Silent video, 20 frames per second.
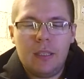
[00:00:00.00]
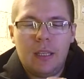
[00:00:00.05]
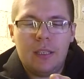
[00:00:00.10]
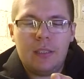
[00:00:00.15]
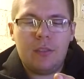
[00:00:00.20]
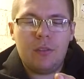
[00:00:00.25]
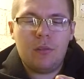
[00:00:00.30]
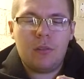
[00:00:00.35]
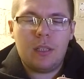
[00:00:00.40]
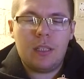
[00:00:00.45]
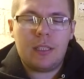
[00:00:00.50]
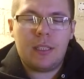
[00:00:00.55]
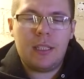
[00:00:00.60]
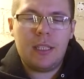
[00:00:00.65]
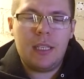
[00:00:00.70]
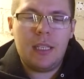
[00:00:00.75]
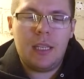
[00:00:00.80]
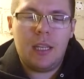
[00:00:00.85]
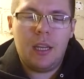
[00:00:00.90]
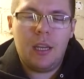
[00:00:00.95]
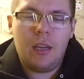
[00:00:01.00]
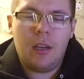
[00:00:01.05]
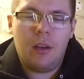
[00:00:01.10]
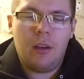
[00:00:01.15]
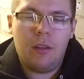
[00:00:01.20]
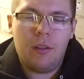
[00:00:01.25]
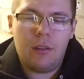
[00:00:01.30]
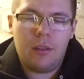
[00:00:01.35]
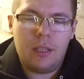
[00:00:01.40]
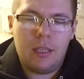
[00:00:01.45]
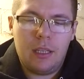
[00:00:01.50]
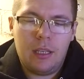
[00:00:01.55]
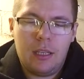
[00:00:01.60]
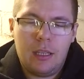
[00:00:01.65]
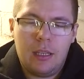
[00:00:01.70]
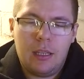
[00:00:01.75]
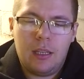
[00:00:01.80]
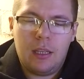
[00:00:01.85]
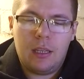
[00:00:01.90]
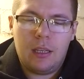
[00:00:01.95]
you can see here the
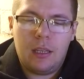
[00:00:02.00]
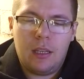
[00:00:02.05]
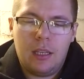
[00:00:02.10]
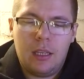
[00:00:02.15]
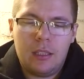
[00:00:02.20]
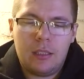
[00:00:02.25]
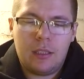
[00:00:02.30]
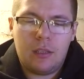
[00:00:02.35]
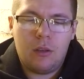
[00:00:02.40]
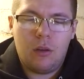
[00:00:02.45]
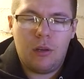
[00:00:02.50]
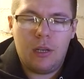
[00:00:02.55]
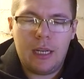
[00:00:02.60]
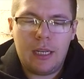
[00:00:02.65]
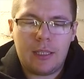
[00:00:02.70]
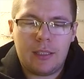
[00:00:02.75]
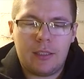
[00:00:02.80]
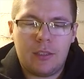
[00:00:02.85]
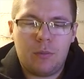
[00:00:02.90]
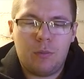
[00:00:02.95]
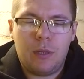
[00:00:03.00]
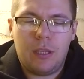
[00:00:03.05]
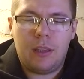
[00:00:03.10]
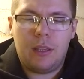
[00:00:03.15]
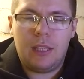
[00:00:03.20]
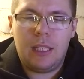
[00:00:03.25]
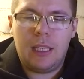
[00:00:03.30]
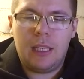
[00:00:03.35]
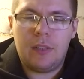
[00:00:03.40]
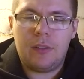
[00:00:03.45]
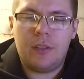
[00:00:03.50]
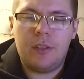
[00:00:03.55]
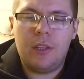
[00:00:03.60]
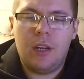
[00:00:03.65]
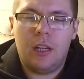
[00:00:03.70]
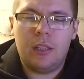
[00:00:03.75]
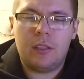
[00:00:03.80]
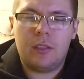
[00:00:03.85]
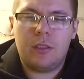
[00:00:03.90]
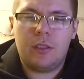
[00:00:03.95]
it connects with these
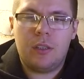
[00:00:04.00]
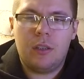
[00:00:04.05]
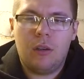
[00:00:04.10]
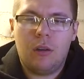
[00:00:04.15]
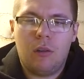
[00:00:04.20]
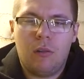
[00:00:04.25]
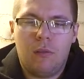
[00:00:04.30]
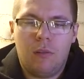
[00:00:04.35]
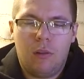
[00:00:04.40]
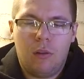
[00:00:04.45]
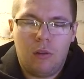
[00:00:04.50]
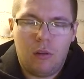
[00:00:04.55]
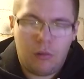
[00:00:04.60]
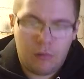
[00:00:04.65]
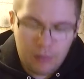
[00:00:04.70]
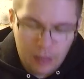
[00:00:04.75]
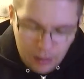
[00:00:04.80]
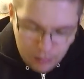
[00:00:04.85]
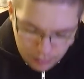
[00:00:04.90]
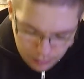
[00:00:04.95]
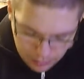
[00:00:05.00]
dots all around